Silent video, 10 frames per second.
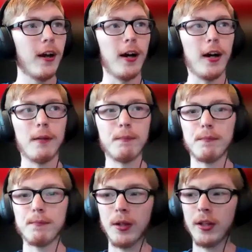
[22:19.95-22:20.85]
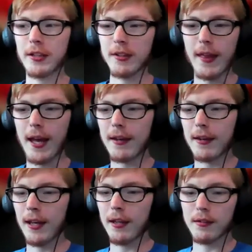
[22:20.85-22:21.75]
Um, a link to that
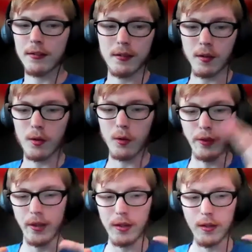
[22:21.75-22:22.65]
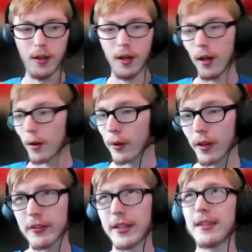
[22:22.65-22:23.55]
and all the
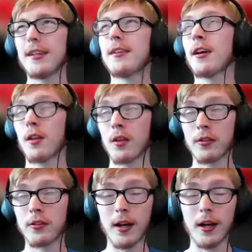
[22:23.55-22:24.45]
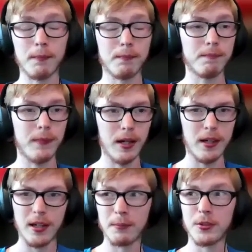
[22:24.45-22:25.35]
relevant details, um,
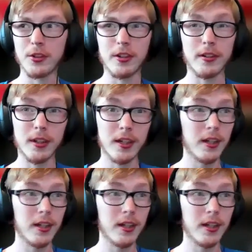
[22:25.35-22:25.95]
I'm sure,